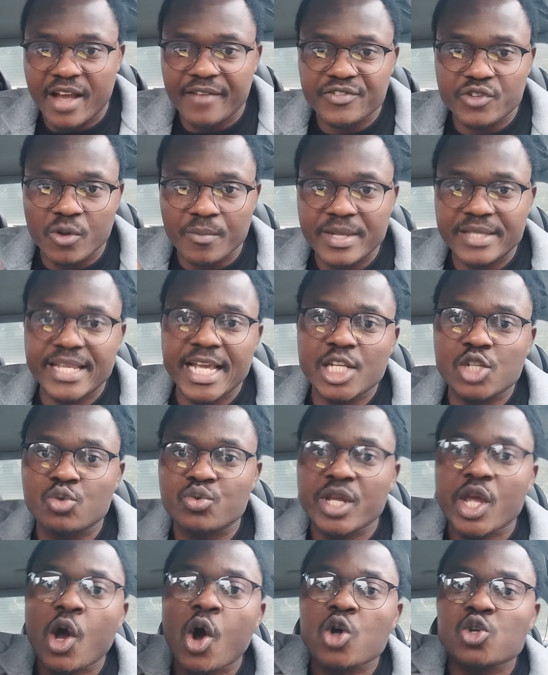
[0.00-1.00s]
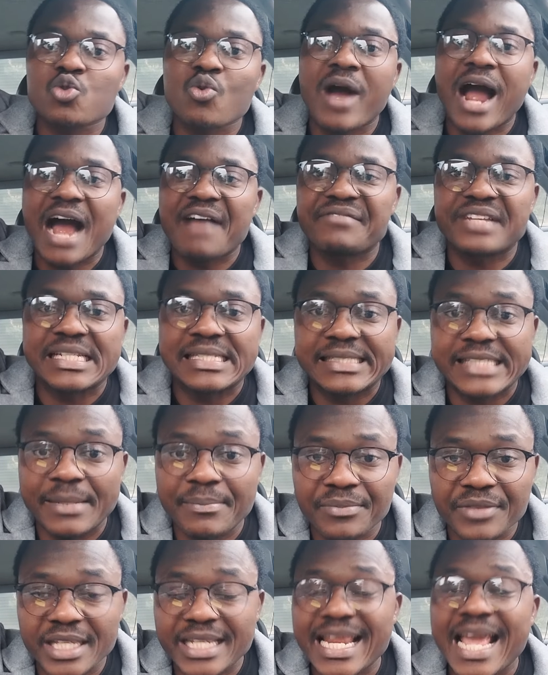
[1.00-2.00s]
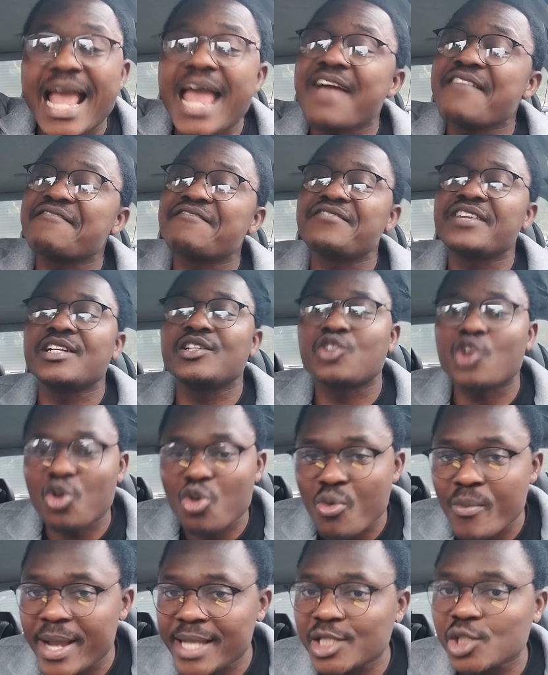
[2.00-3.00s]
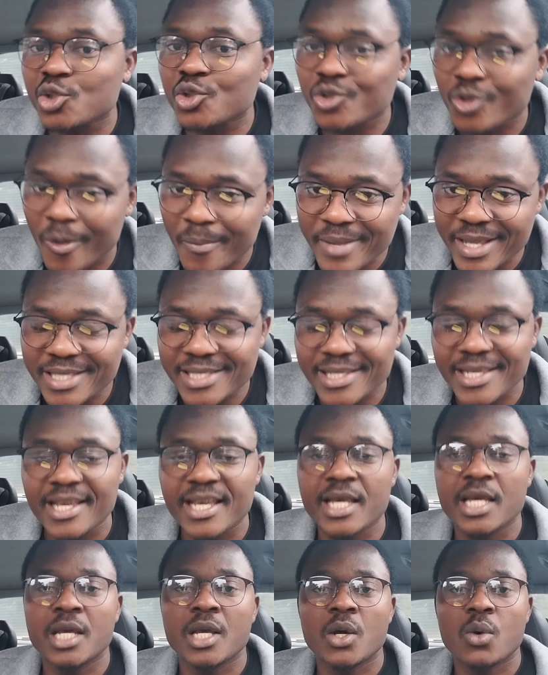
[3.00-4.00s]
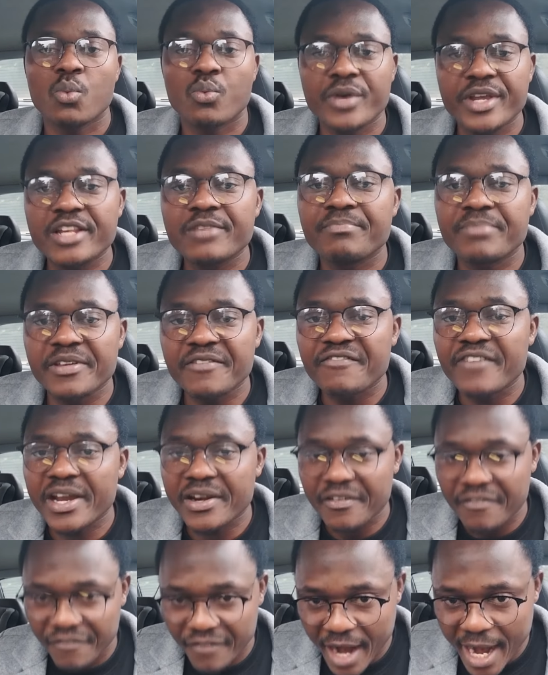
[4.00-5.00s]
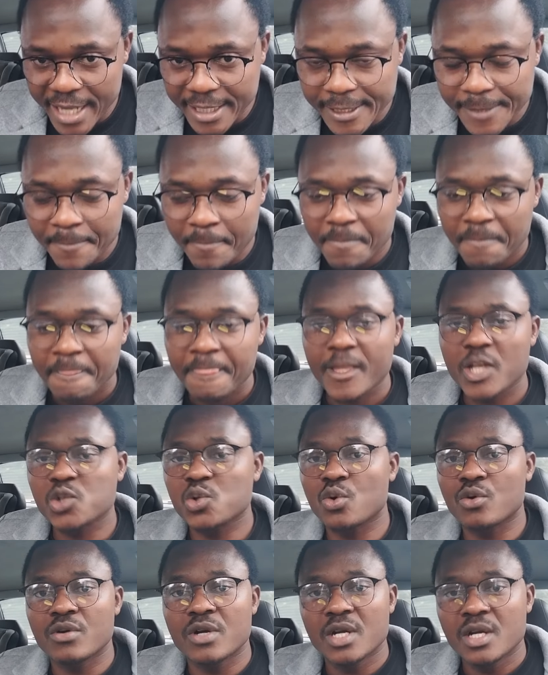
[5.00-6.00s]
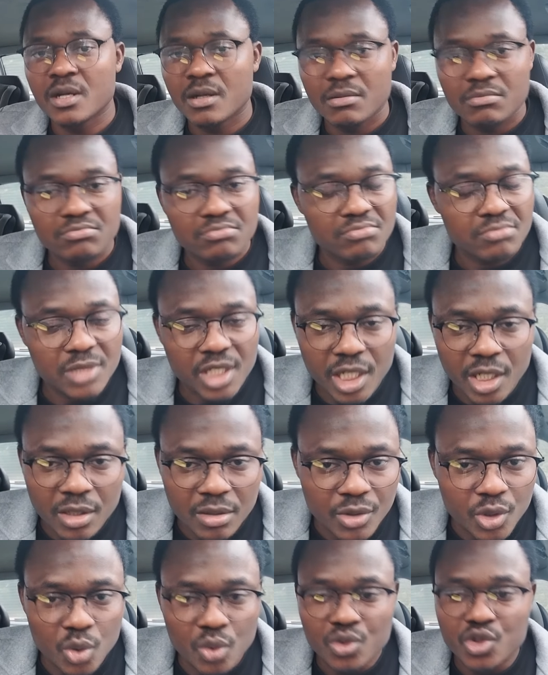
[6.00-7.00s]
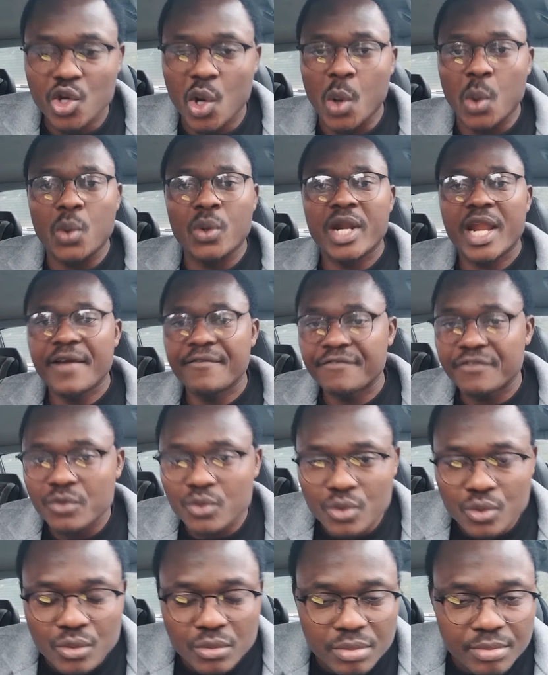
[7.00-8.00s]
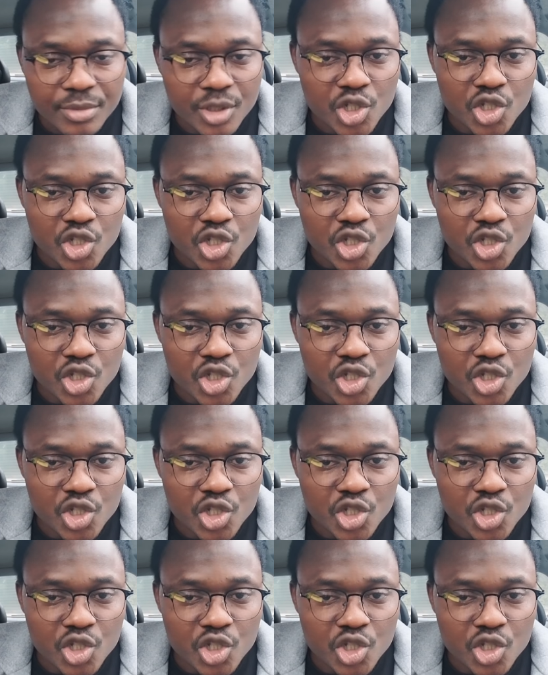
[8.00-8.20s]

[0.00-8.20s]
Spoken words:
that you have submitted, do they also have the same thing? Every document you submit will be verified. So, you know, your old level,